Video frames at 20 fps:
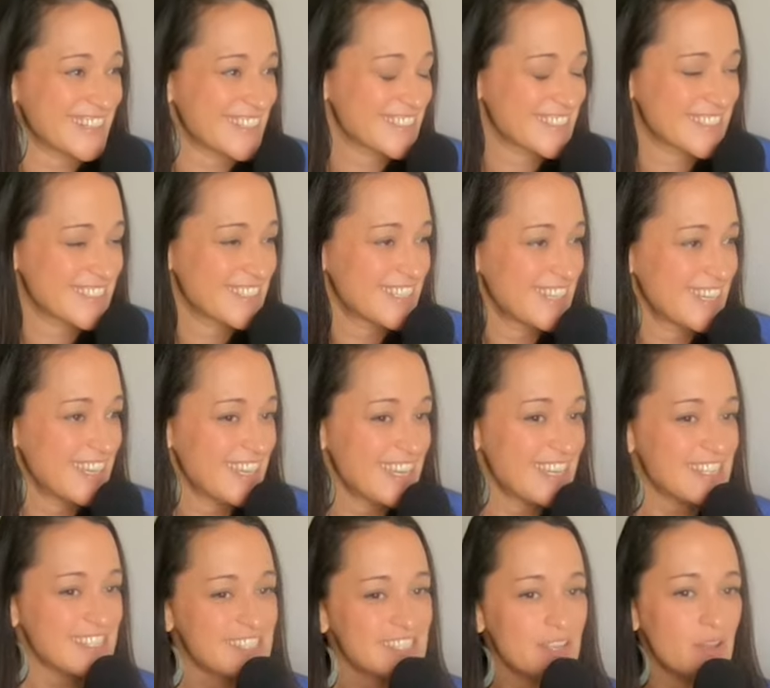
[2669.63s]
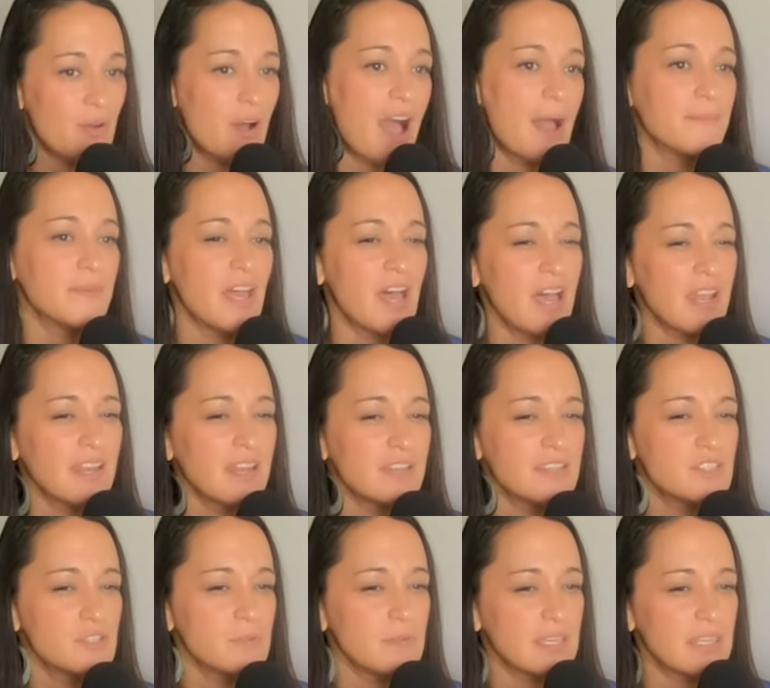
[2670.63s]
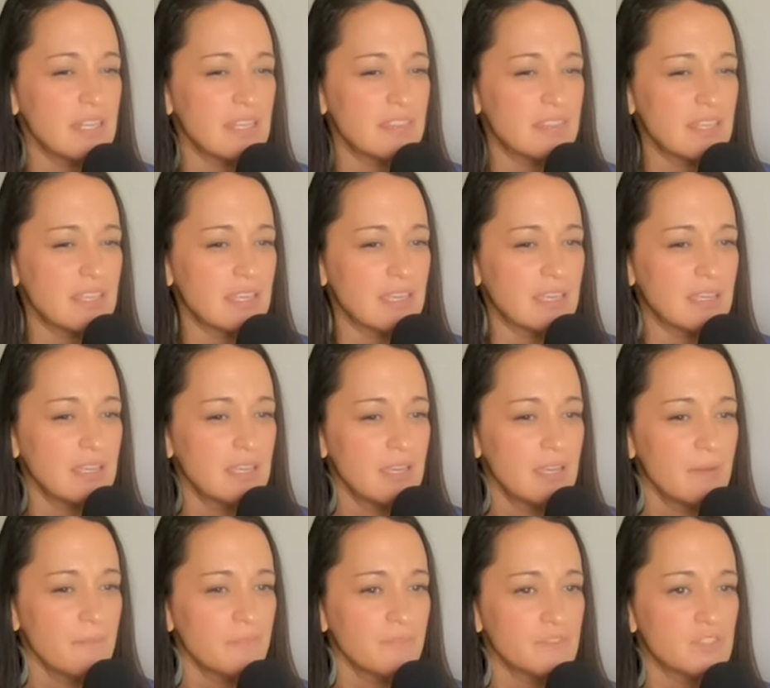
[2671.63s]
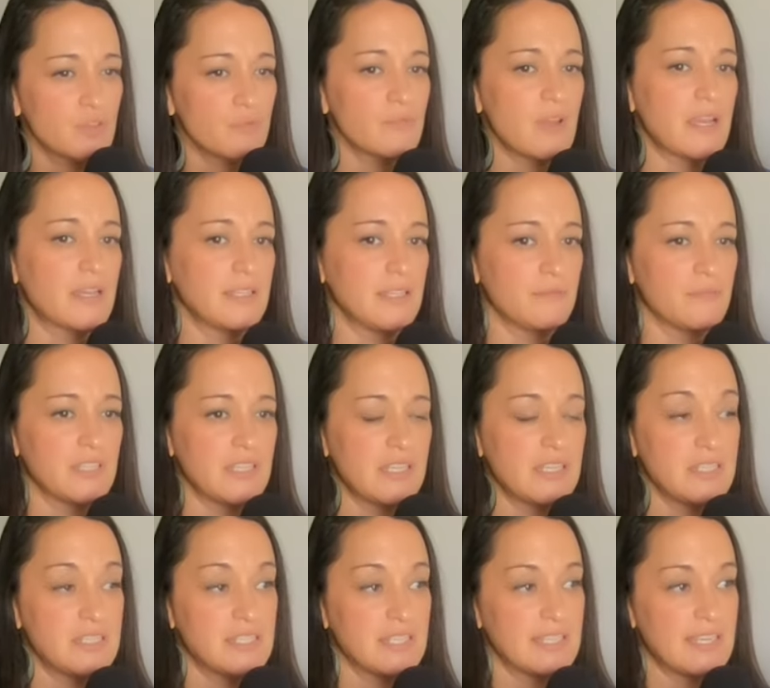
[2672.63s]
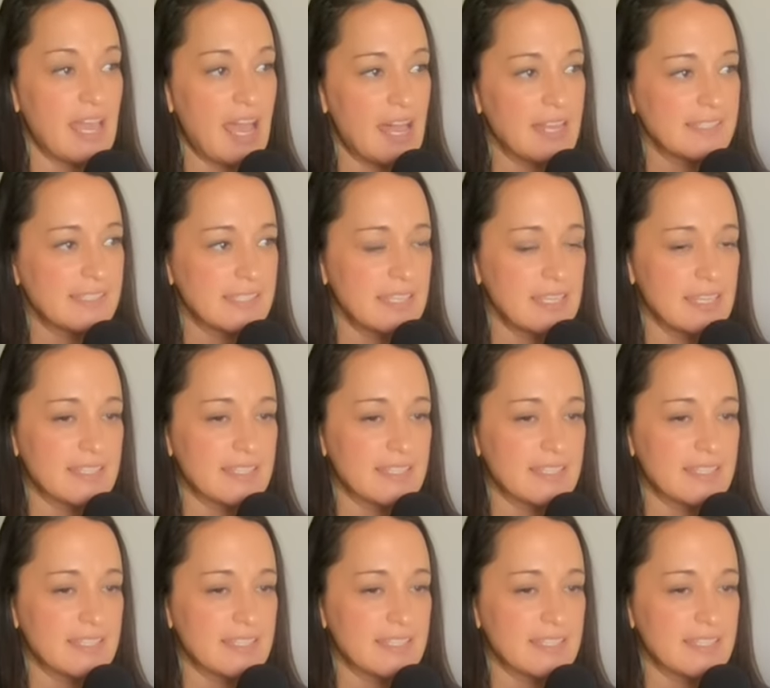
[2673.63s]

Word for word: Yeah. So I'm not doing anything directly related to casting.